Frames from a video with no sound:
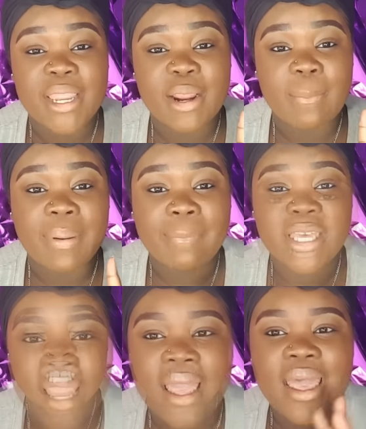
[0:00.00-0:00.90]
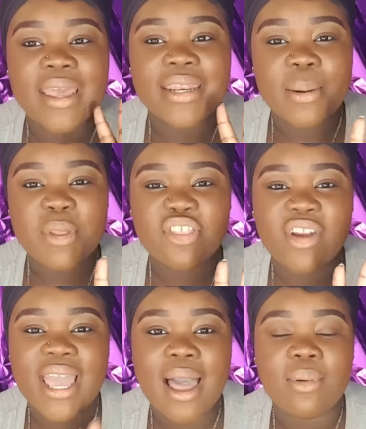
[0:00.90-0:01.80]
parent permission. And number
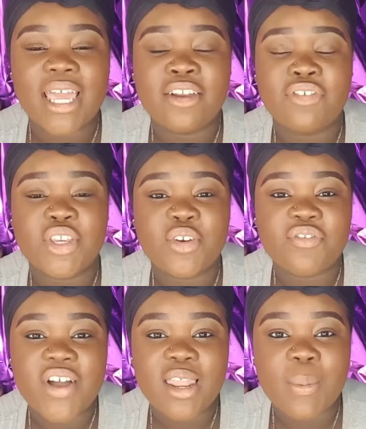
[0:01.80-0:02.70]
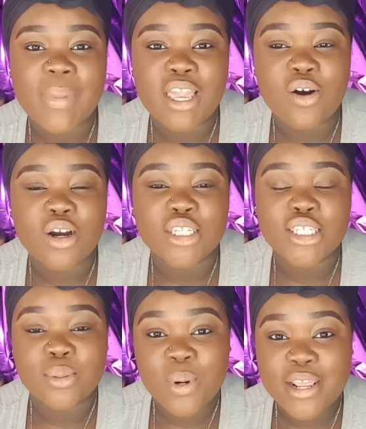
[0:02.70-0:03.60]
three, I would like for you to follow me on
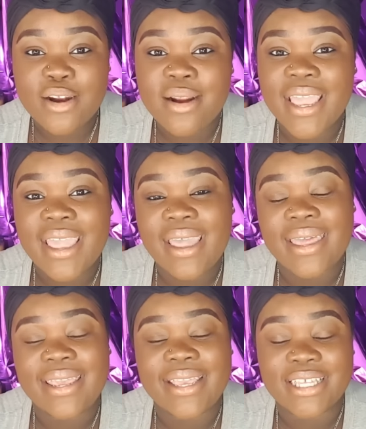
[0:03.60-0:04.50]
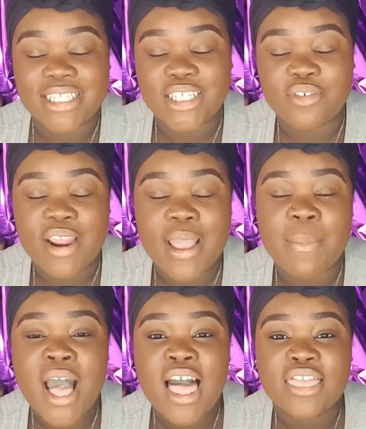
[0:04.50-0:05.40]
Twitter and
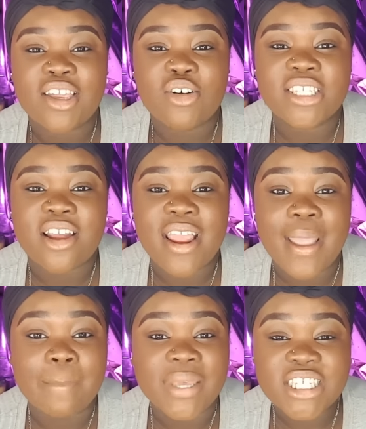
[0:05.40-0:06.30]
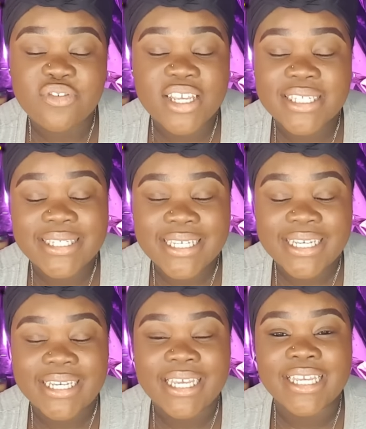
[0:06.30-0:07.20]
Instagram. Those are at Miss Ressa
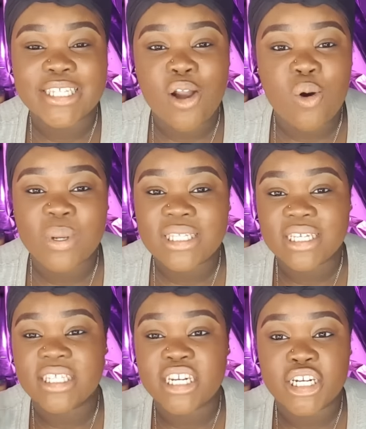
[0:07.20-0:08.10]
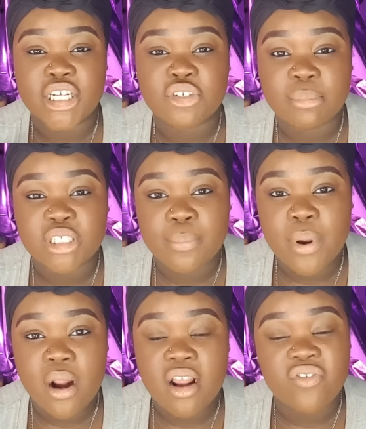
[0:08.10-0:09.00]
T. It's always listed in the description
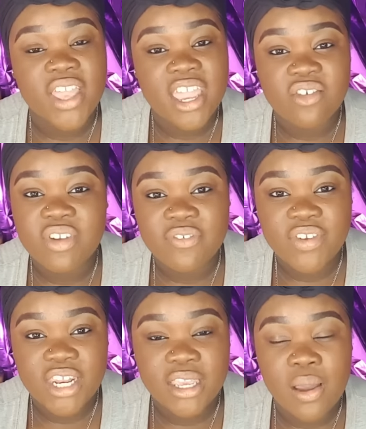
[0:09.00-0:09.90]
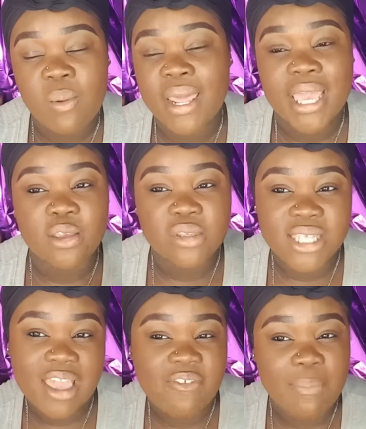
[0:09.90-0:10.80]
bar of every video, and I
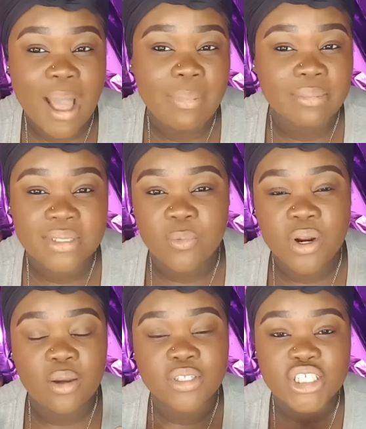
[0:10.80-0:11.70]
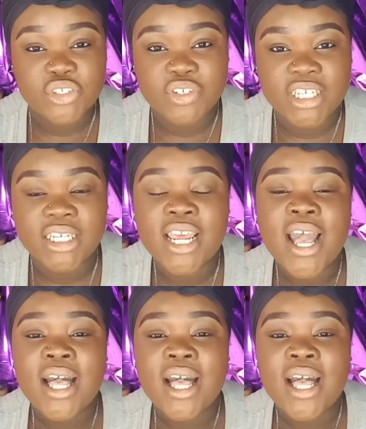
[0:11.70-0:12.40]
usually have it pop up somewhere on the screen.